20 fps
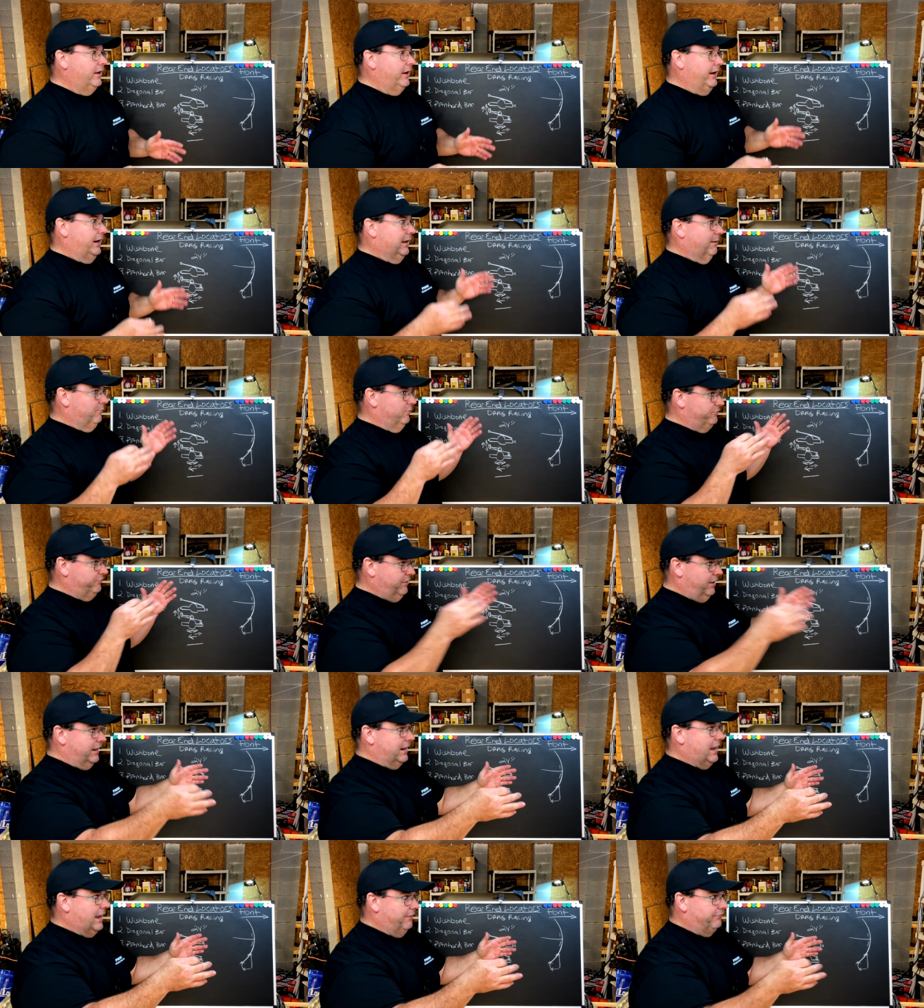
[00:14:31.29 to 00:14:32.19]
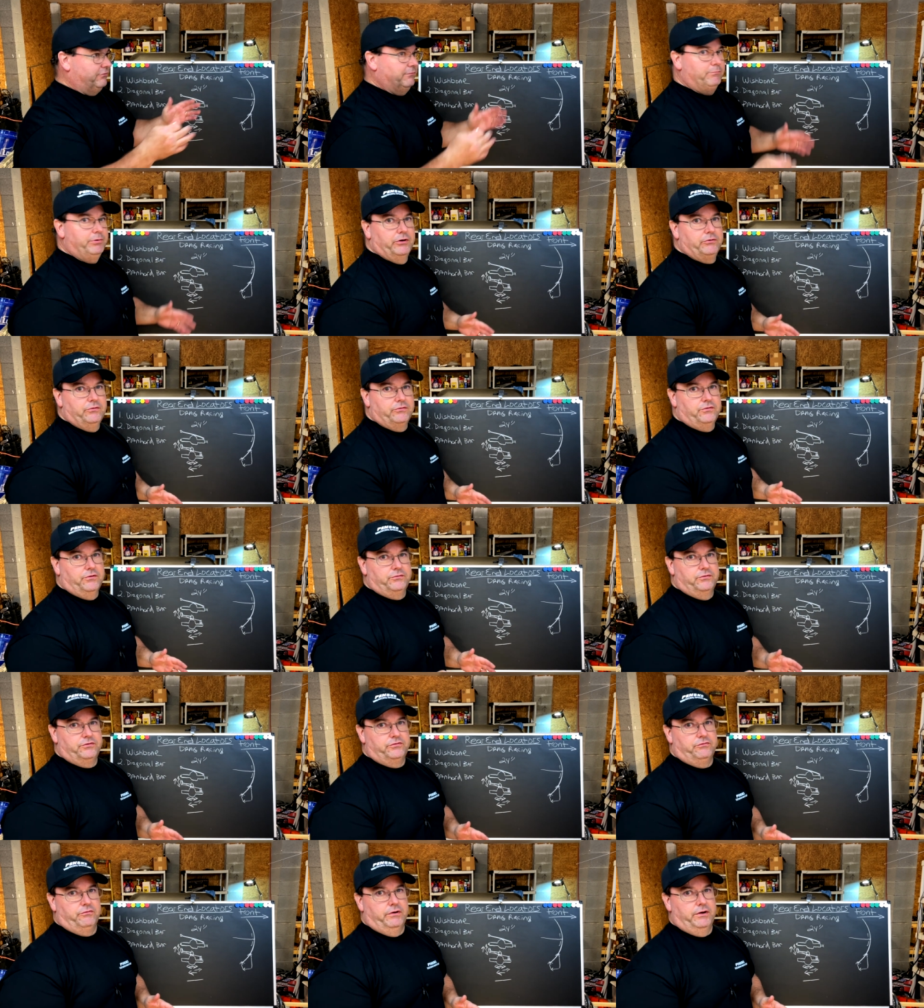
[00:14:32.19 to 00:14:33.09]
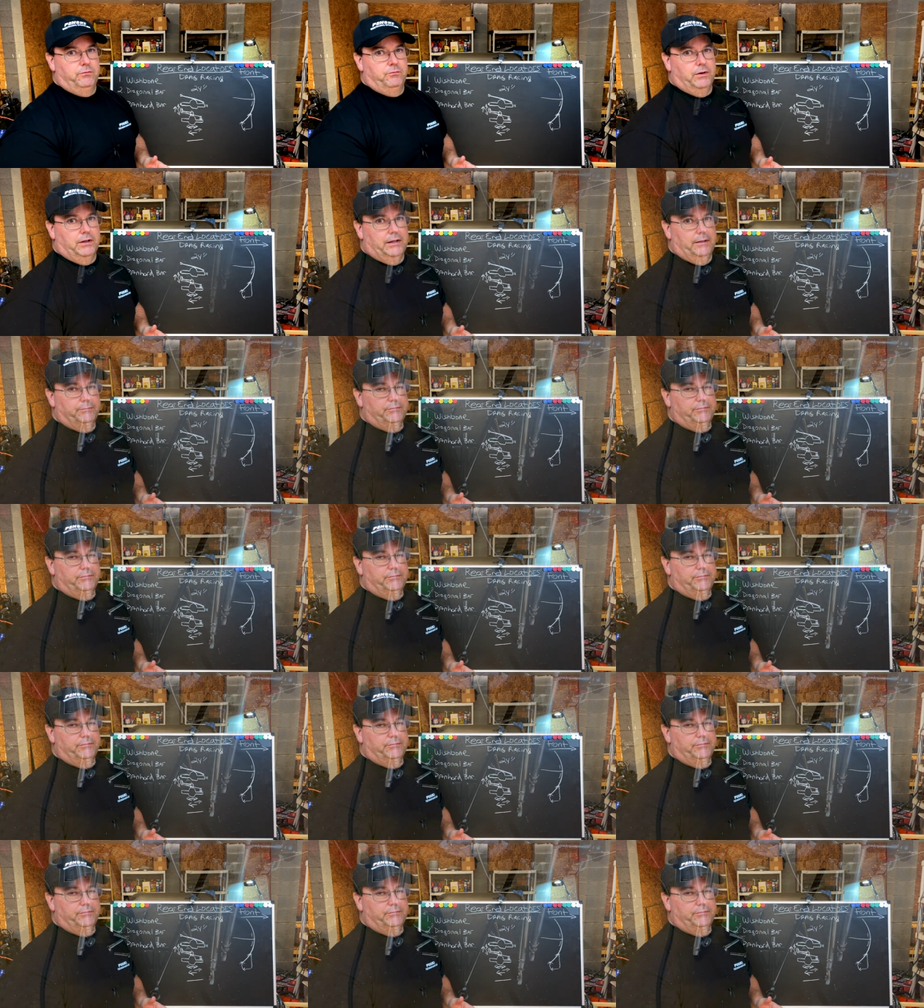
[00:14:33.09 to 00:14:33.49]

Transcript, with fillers: and I'm going to try to have some pictures on the screen while I'm